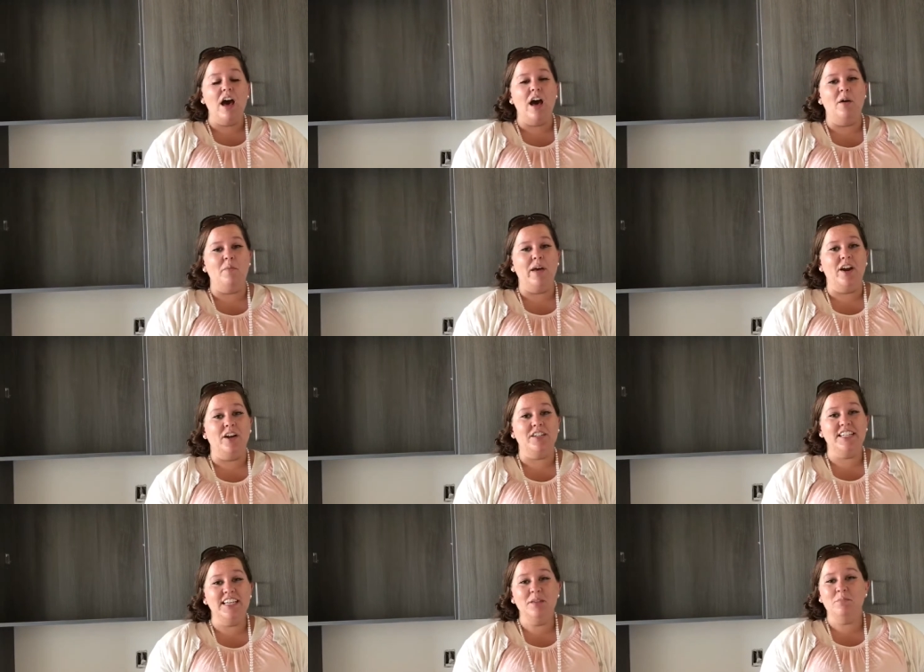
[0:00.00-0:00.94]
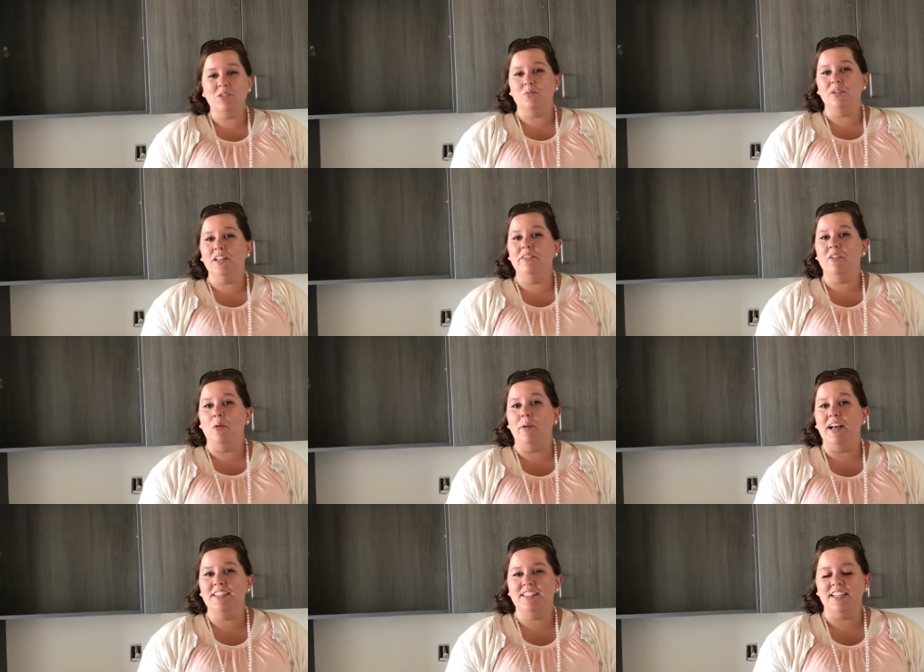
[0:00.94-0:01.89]
Um, and our team is really
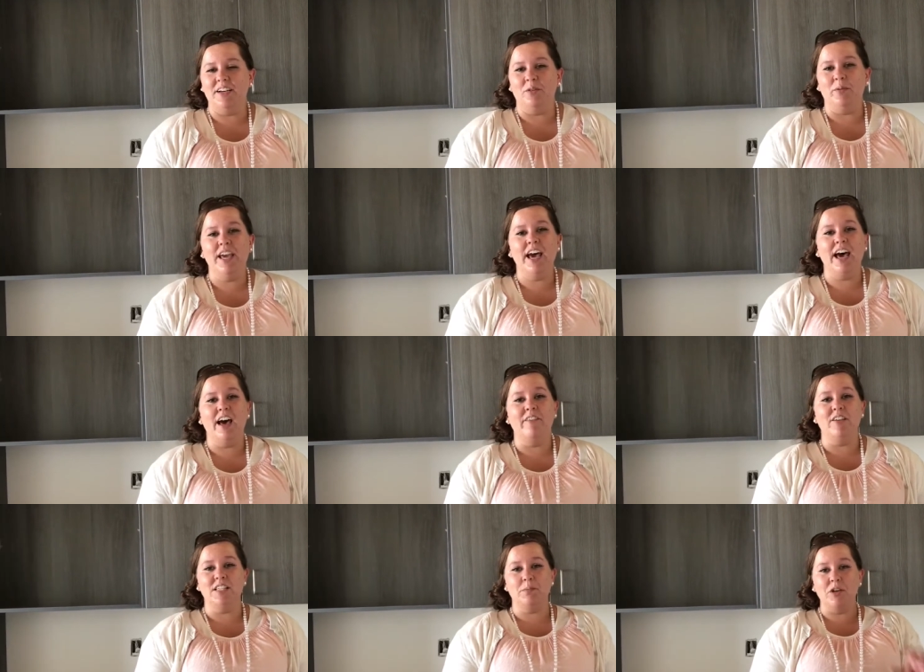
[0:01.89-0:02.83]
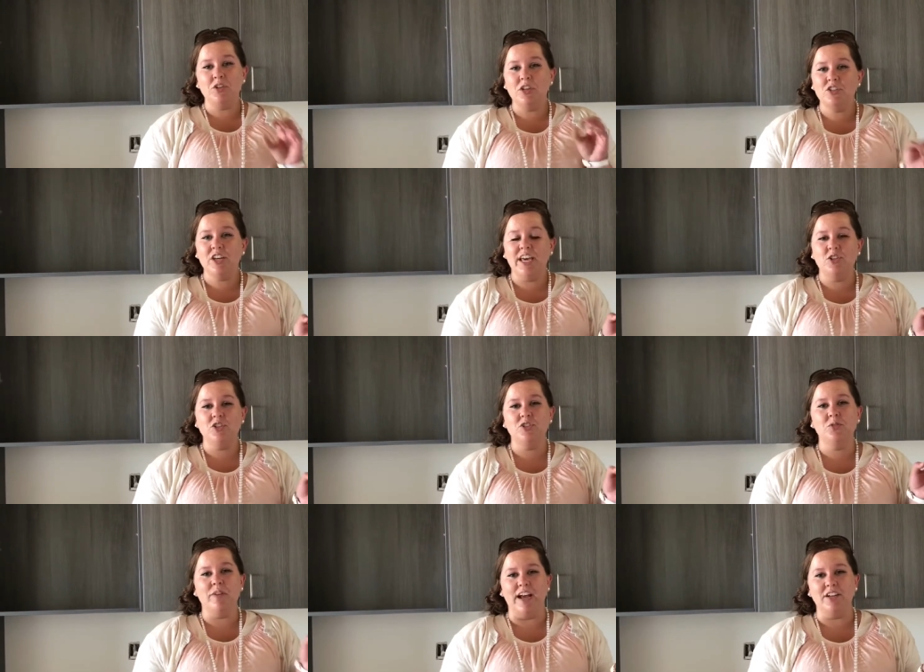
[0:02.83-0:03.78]
robust here. We have a special
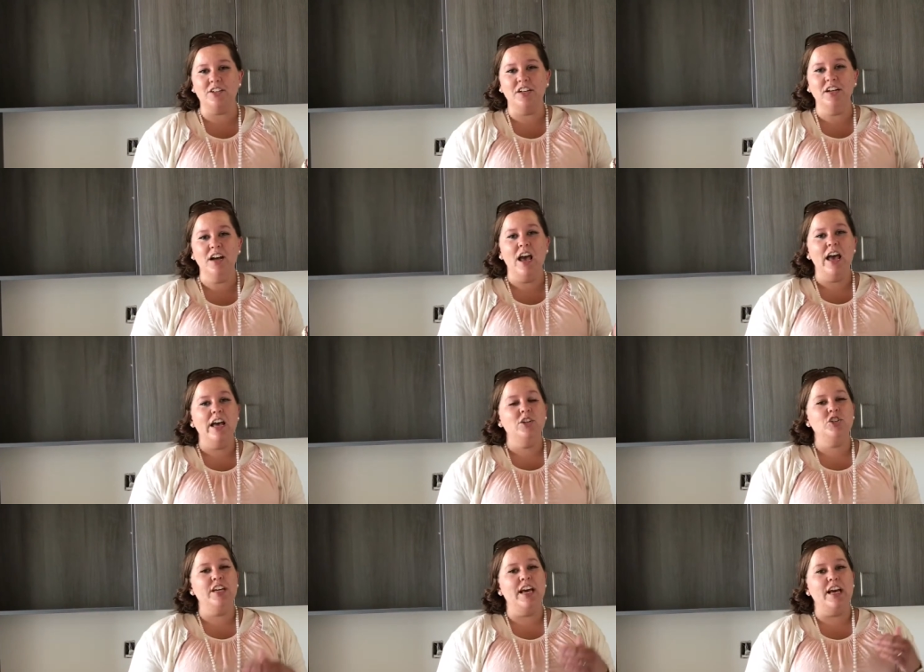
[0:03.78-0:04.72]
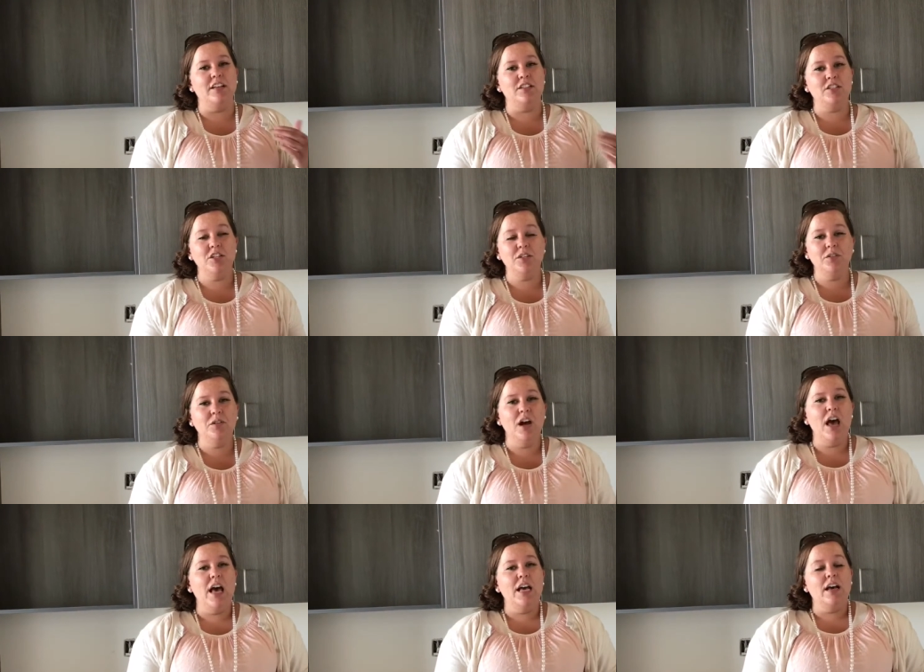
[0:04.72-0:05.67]
education director. She has two
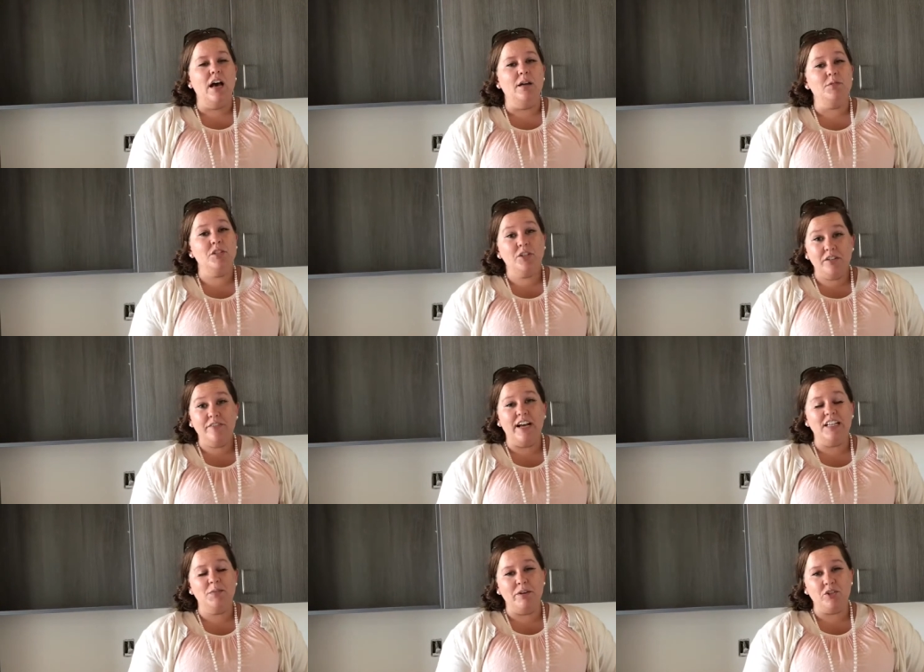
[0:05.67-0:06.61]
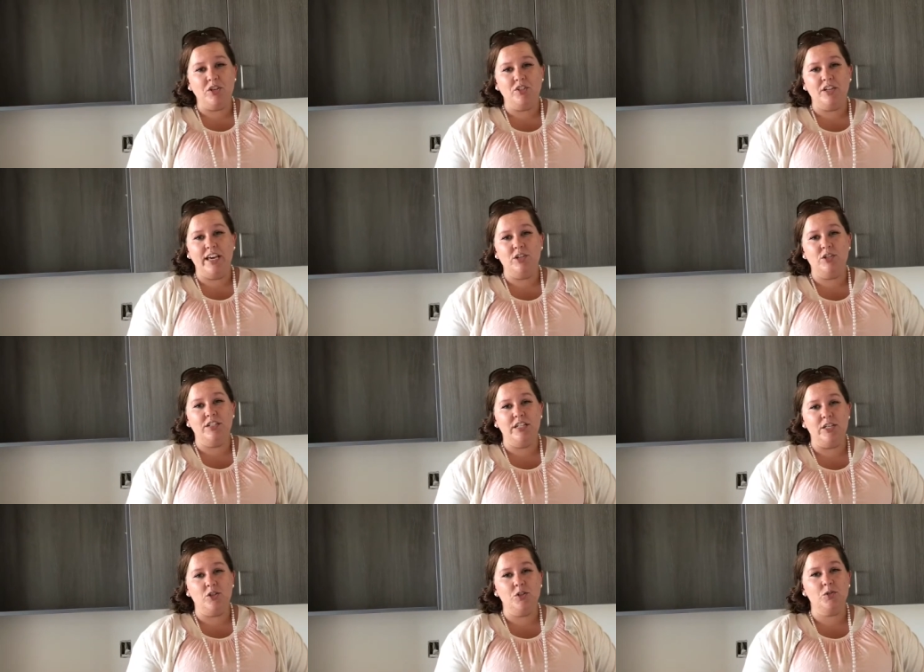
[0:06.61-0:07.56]
uh, certified special education
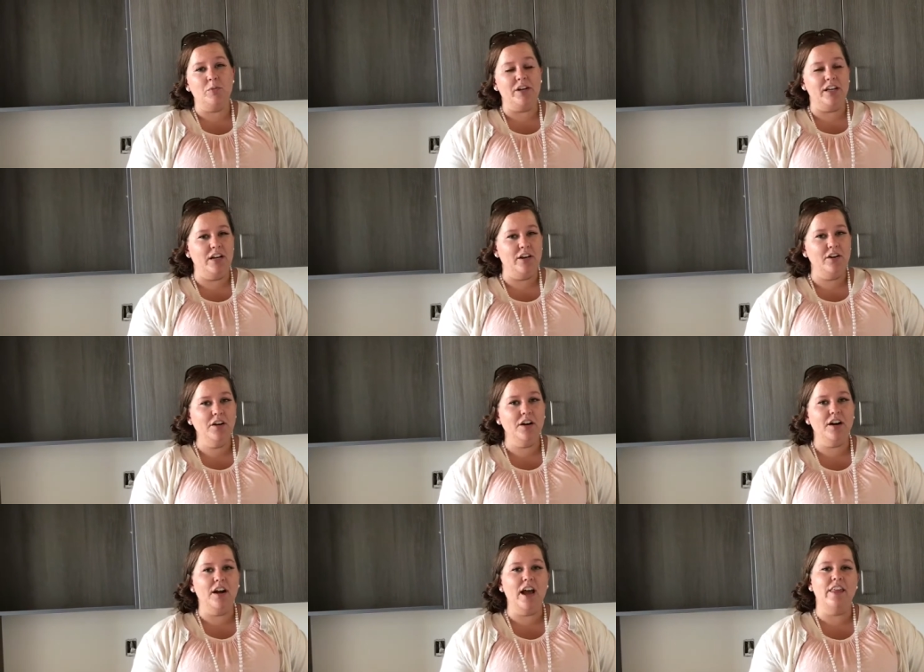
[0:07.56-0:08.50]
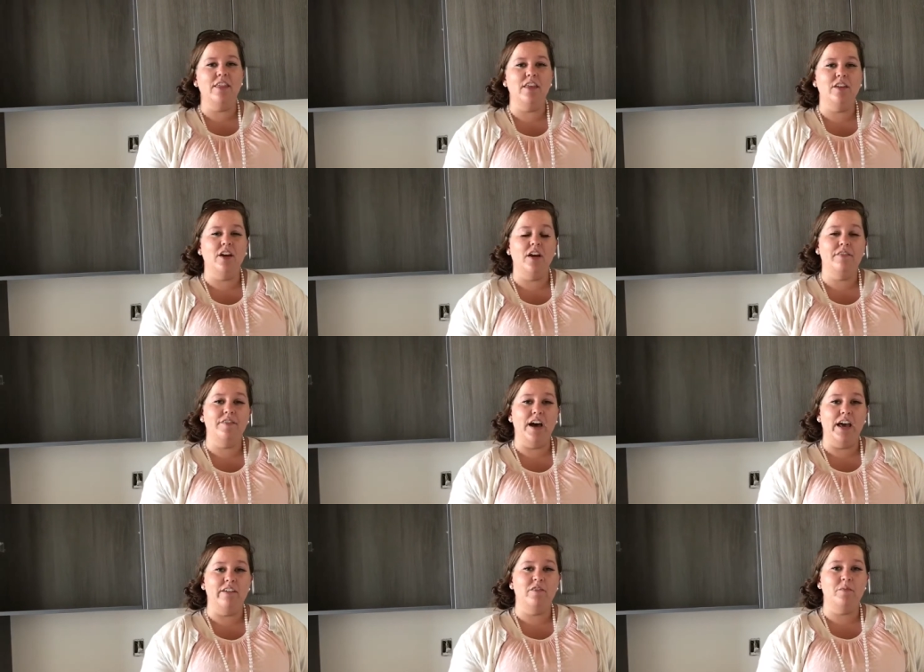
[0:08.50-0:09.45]
teachers working under her, and then there are
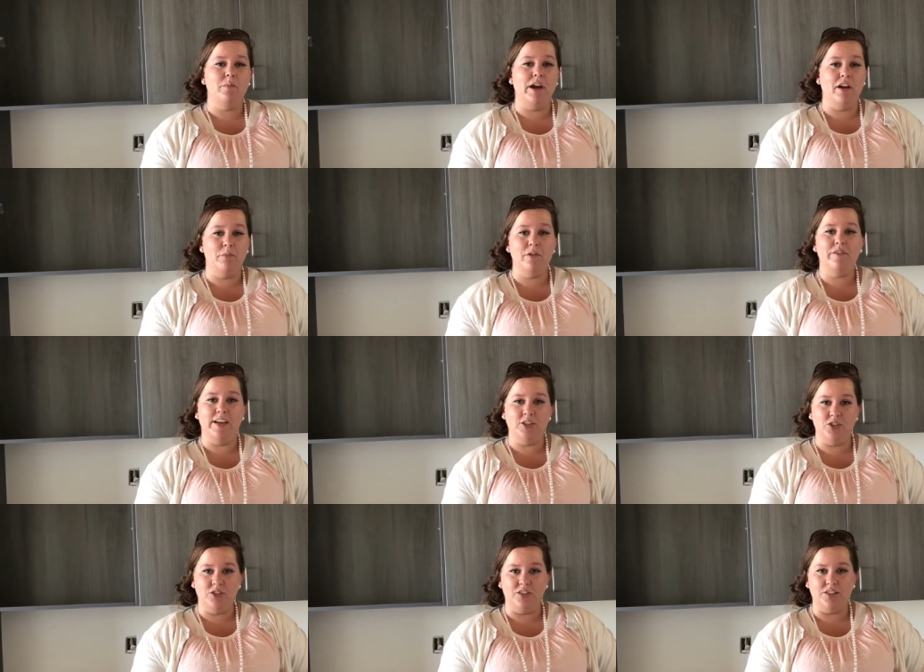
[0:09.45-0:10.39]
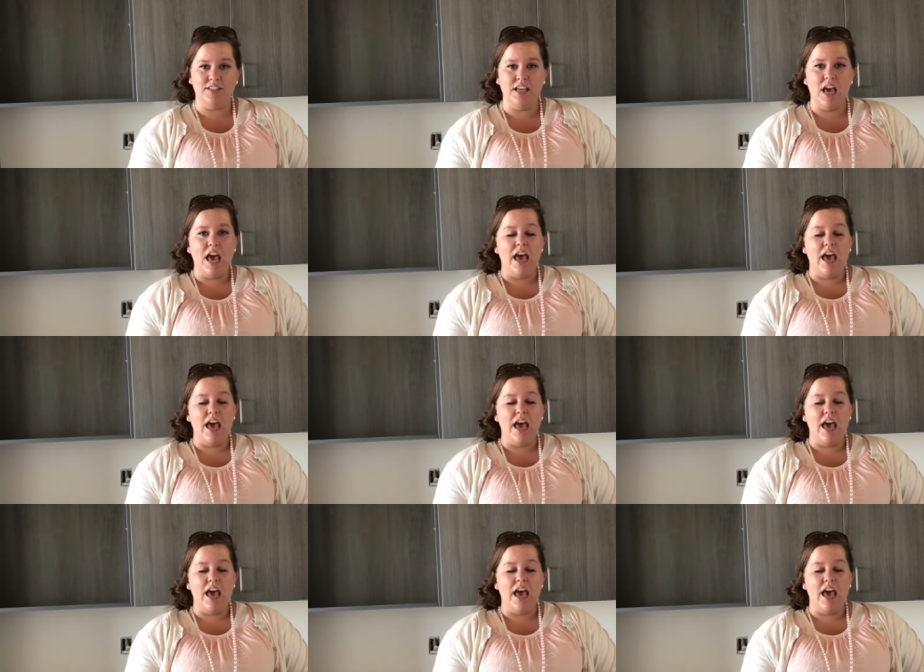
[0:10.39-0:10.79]
five paraprofessionals,